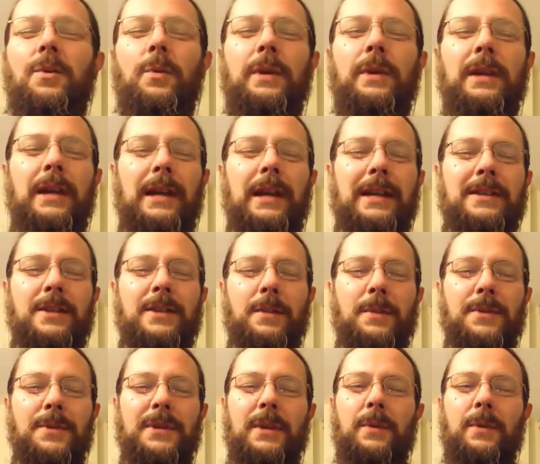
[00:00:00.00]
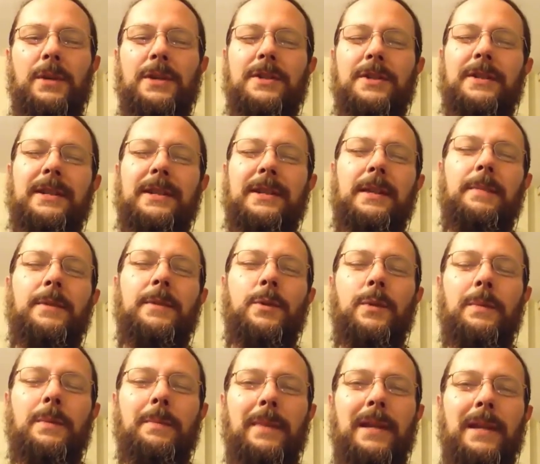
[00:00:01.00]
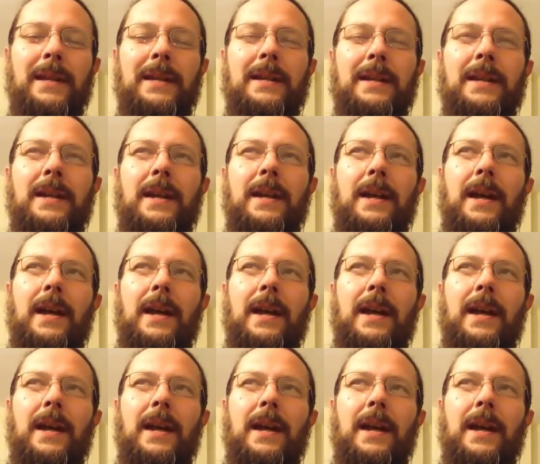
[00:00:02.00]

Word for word: We it's almost like we just need them to admit it,